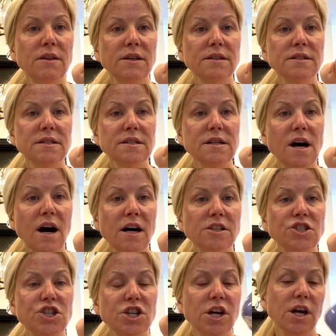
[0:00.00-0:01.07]
this
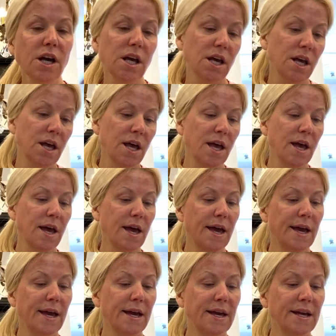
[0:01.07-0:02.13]
Tatcha.
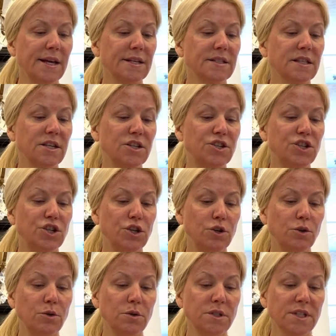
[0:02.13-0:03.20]
It is the
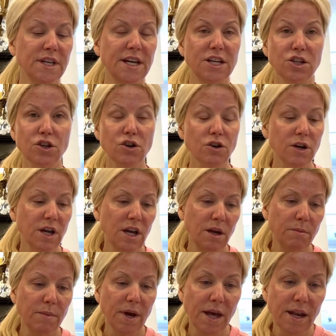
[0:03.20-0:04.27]
Dew Skin
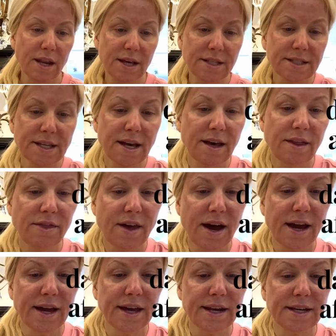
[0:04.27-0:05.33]
Cream, and it said
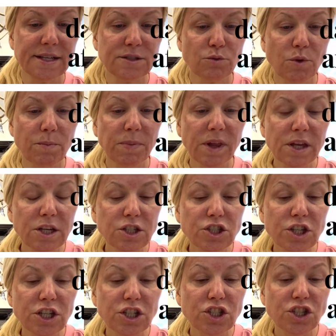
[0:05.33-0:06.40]
that it is
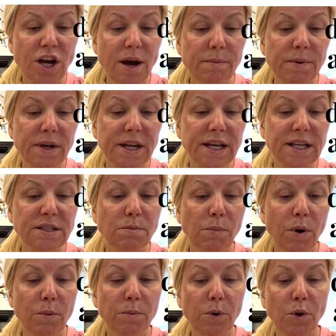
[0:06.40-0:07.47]
replenishing Japanese
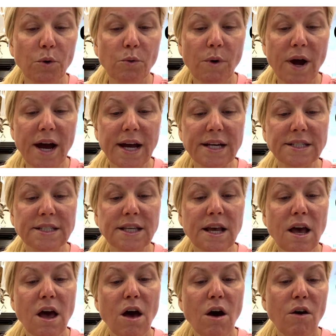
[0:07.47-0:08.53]
purple rice
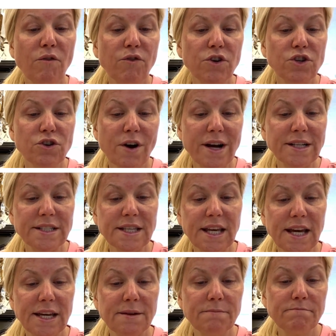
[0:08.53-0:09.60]
for dry
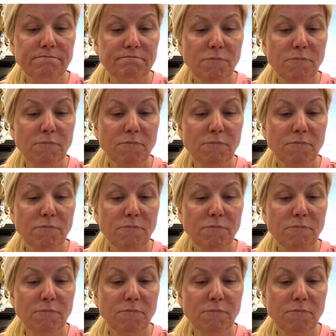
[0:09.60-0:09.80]
skin.